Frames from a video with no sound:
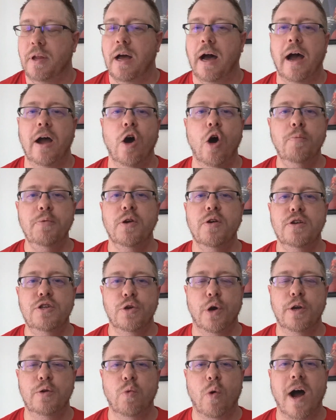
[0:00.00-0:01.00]
I hope you
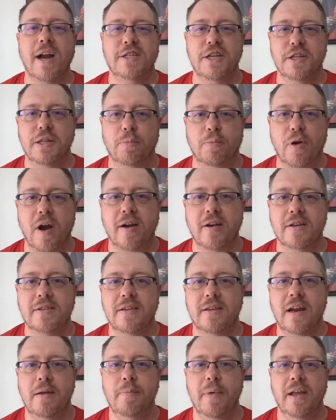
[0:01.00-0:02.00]
enjoyed watching the progress
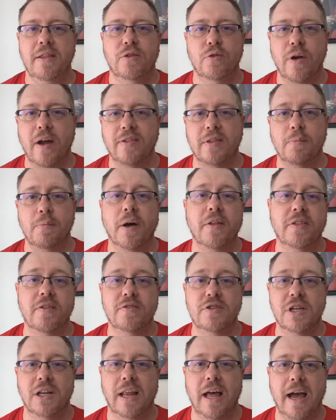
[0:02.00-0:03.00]
that I made throughout the month of
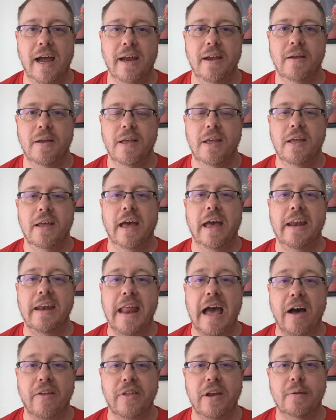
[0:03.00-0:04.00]
July. And
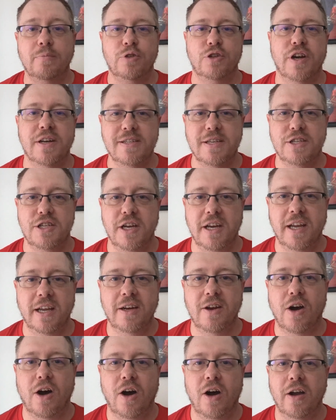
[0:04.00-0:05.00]
now that I'm transitioning
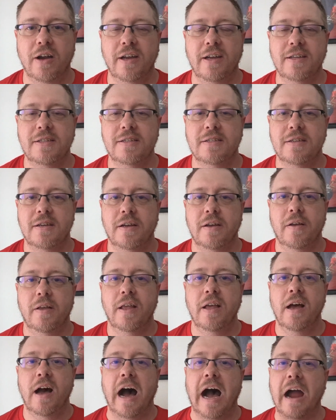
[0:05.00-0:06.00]
into August,
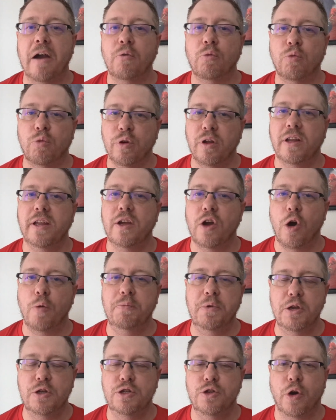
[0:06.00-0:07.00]
I really hope
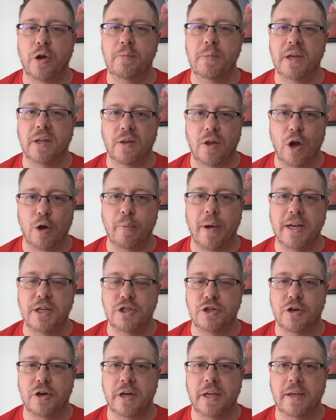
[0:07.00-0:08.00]
you join me along my
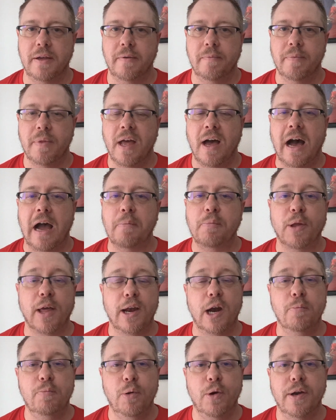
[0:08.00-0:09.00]
journey. I plan
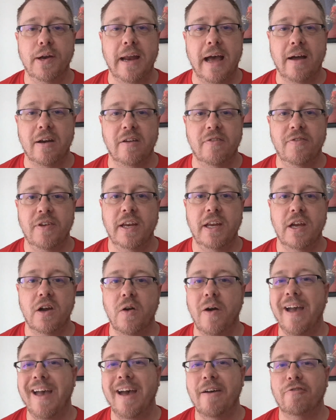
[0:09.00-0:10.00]
on putting out a video
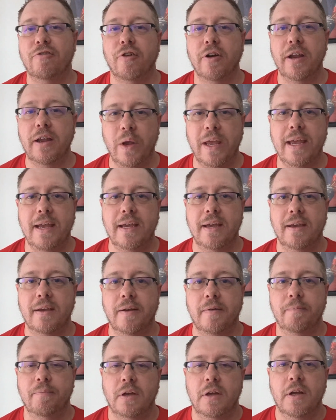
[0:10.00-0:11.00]
every week
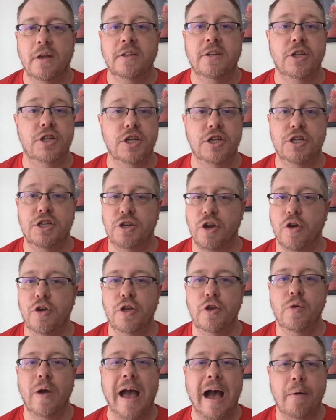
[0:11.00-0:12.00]
to just show
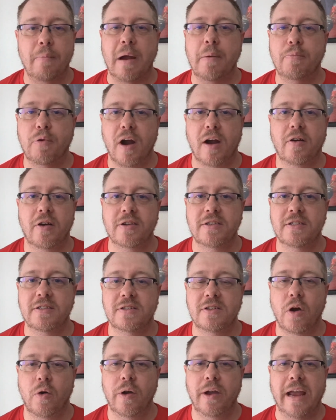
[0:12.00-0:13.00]
you how my progress is
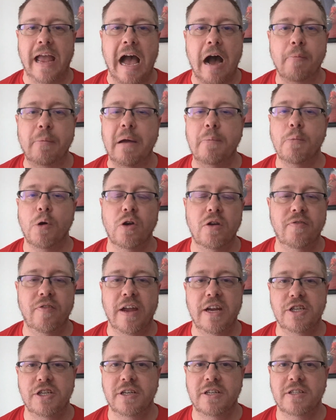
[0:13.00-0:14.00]
going, how my
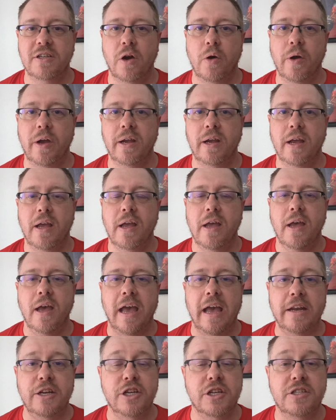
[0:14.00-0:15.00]
motivation is going,
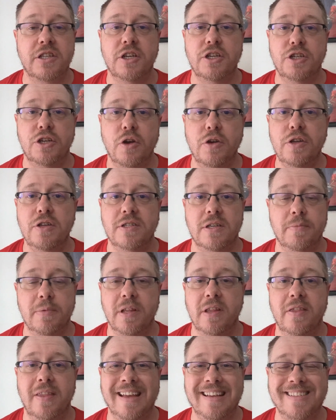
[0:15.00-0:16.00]
and just to show you some of the
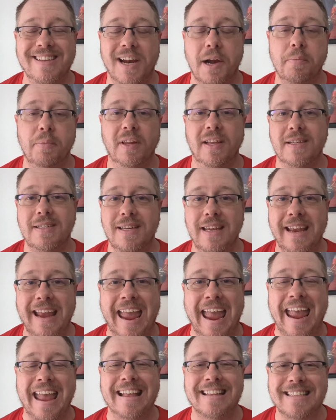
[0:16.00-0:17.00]
things that I'm listing
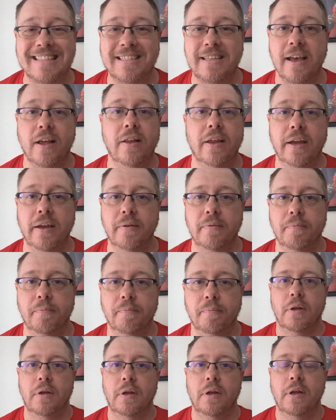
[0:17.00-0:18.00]
and selling.
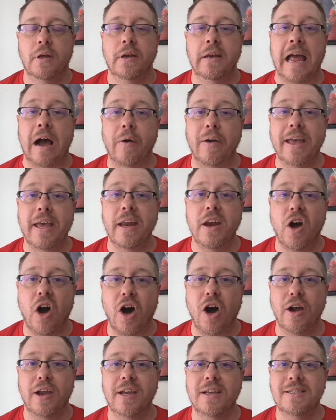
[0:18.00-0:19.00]
Now in
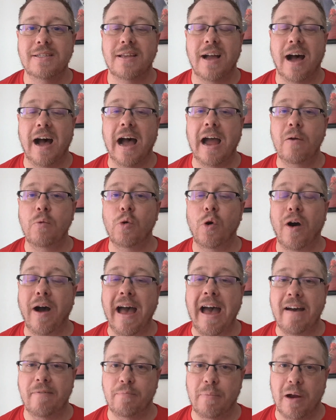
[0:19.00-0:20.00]
August, I will
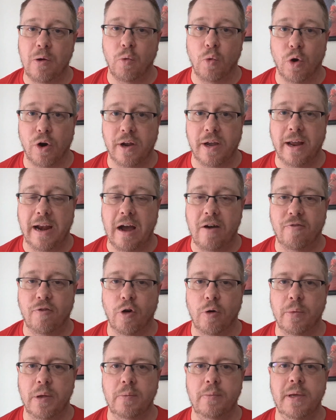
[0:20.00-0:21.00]
have my work cut out
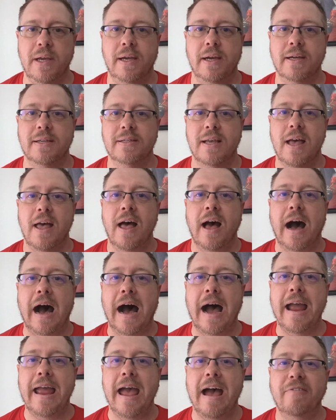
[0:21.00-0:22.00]
for me, because
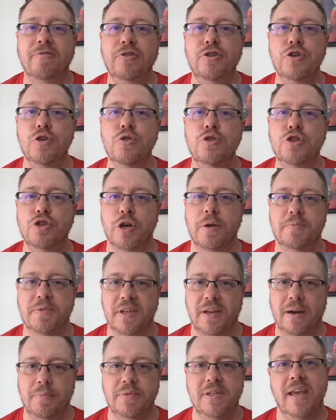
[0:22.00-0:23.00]
I have 2 trips
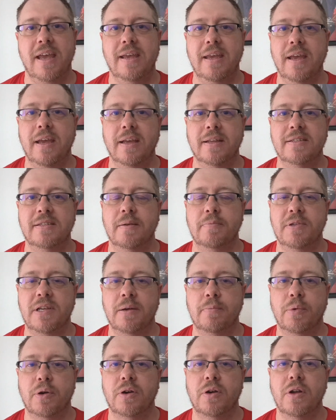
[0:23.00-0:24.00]
that I'm taking in
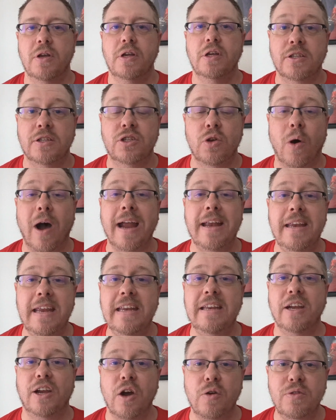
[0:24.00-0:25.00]
September. So I need
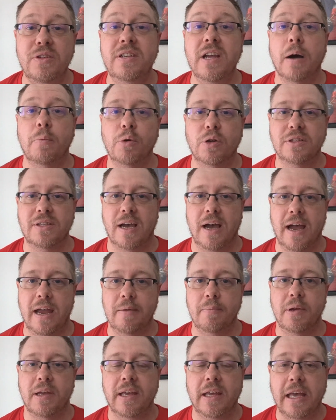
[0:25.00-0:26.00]
to go double
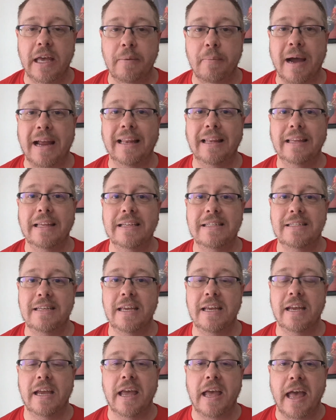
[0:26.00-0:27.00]
time in my
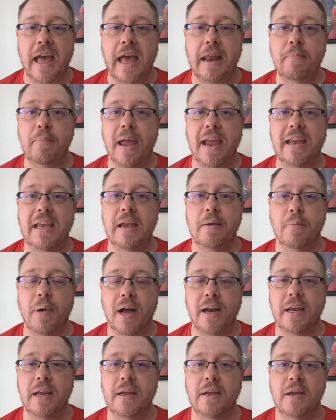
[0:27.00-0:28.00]
listing and making
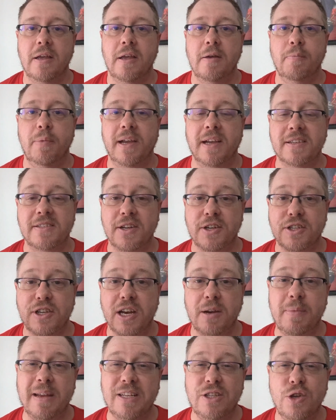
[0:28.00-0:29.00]
money, because there's going
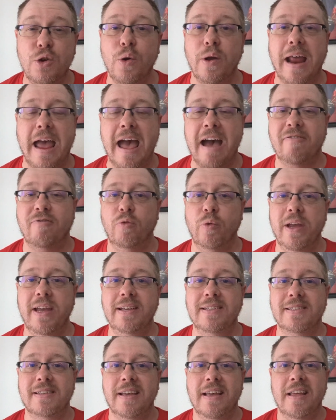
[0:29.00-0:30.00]
to be 2.5
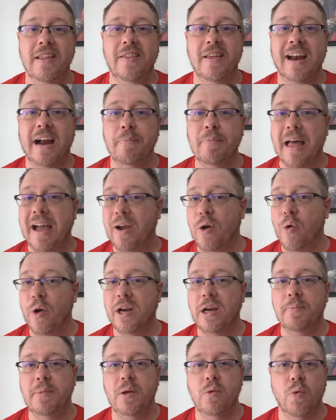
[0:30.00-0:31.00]
weeks that I'm not going
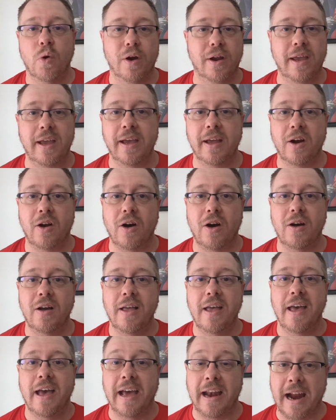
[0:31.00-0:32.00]
to be working at all.
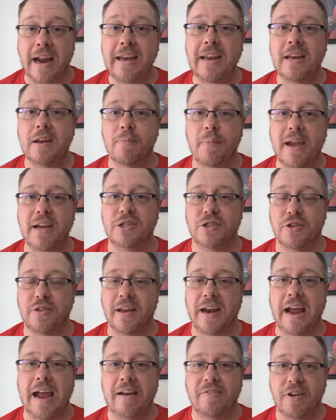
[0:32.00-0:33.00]
And I need to make sure that
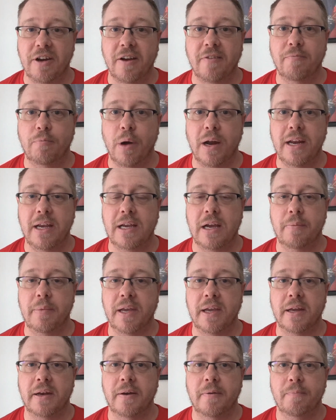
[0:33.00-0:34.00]
I have enough money coming
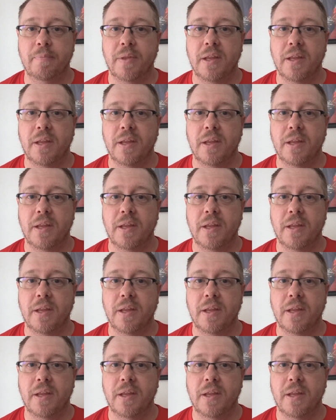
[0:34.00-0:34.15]
in.